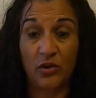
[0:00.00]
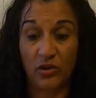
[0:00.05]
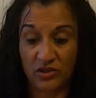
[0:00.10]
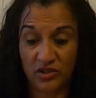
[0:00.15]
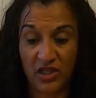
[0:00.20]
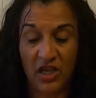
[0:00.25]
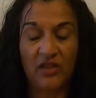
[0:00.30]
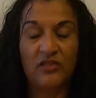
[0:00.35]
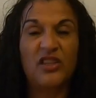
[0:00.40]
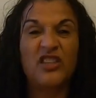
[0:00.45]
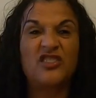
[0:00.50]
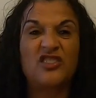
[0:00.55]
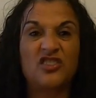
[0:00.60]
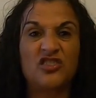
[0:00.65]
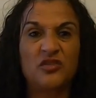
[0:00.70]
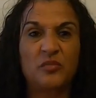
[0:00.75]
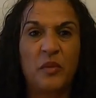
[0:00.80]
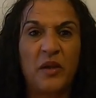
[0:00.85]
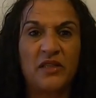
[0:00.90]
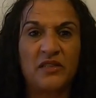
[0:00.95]
or a child they
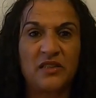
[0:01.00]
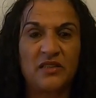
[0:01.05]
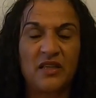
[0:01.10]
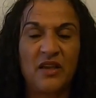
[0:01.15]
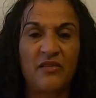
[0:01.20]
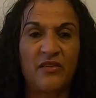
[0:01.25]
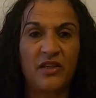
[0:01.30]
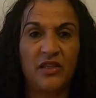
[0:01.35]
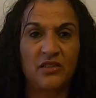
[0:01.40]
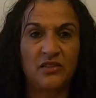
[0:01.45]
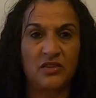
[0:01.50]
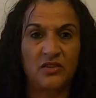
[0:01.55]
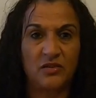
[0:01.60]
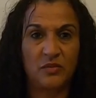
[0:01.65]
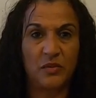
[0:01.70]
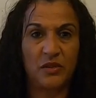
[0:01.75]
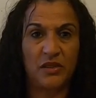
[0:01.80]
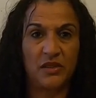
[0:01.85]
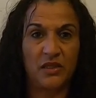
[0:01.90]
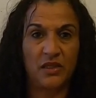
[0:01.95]
suspect as having a
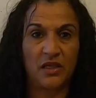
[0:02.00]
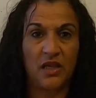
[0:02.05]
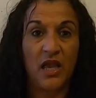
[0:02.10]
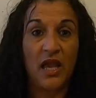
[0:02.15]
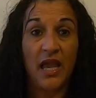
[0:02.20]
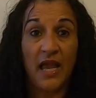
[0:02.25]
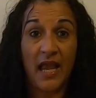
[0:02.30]
disability.